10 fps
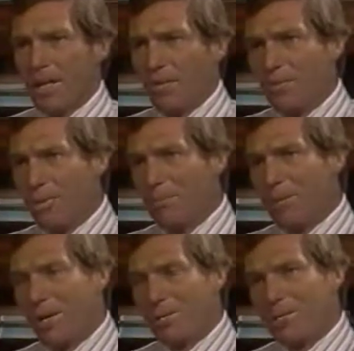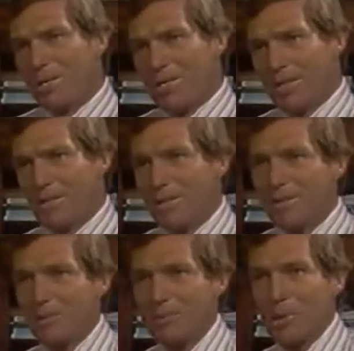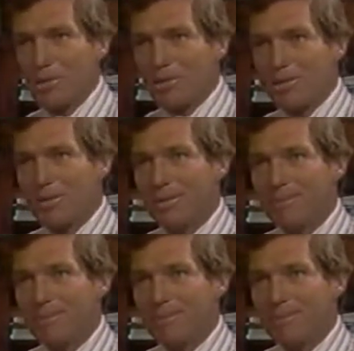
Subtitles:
A third problem was, I think, that the British